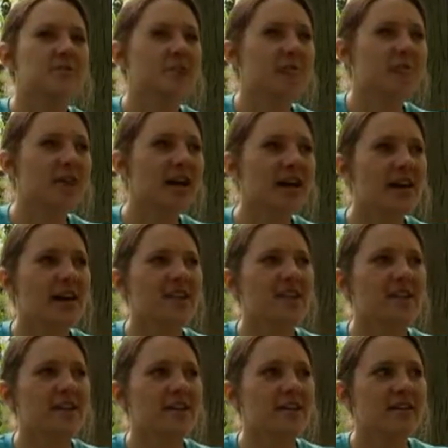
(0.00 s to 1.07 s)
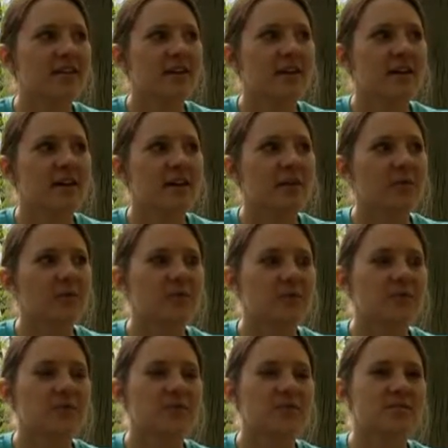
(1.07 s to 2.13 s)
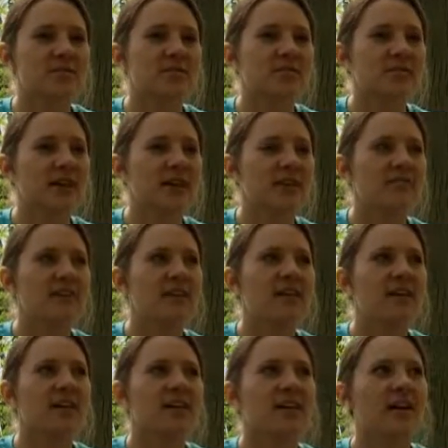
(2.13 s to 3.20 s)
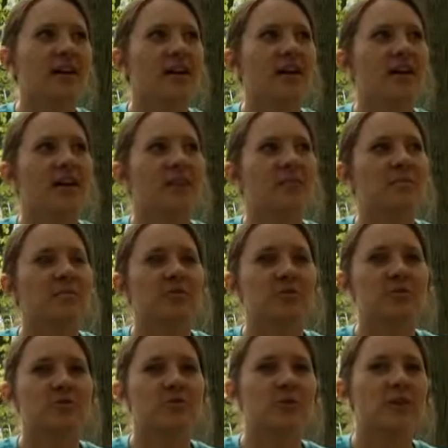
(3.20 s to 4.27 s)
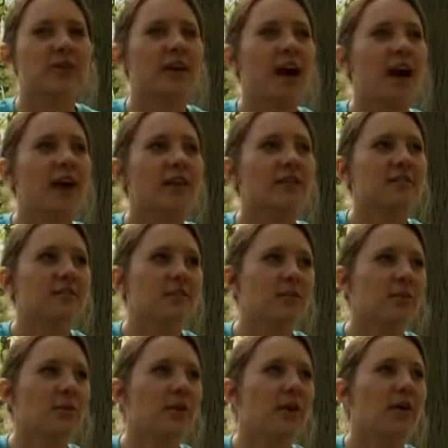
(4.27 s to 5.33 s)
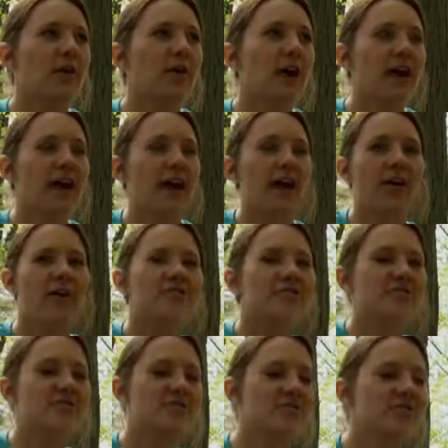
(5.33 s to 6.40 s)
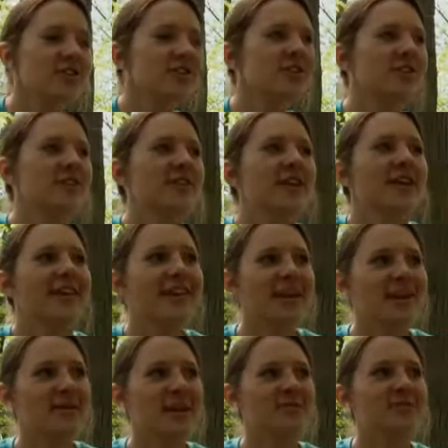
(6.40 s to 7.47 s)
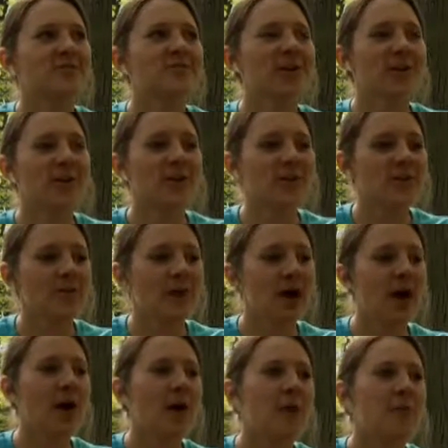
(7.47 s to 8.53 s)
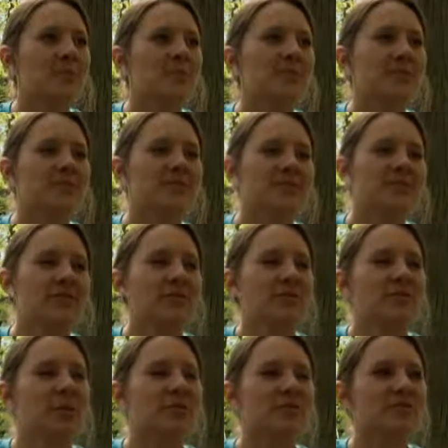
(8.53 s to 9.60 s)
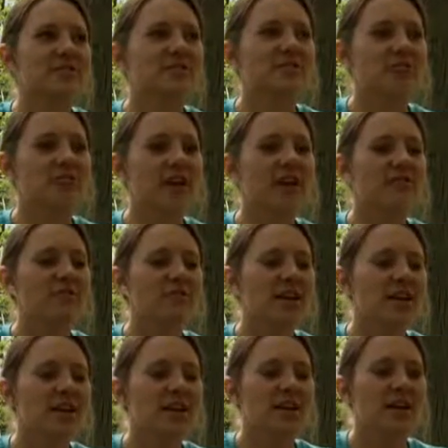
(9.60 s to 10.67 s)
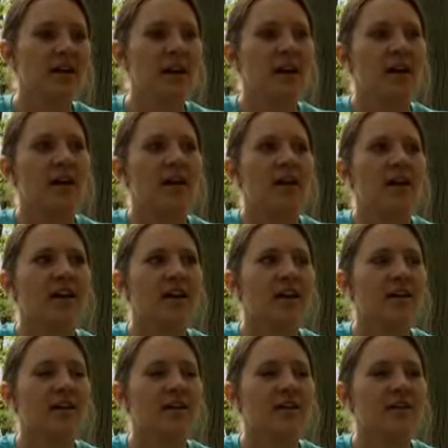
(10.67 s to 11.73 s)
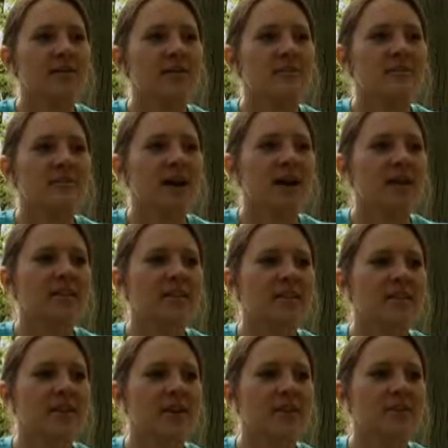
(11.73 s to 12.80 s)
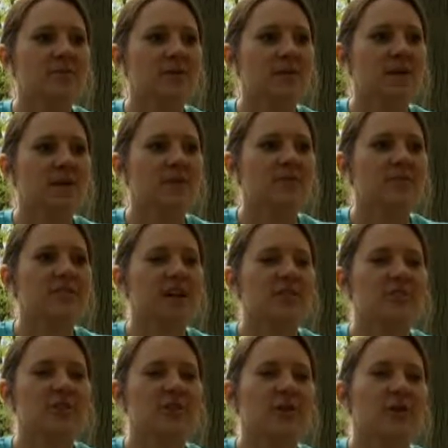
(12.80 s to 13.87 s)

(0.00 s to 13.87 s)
to go skydiving, which was a very um, short, not well thought out decision that I made to go, um, but it was definitely one of the best decisions I ever made. Um, I think the hardest part was actually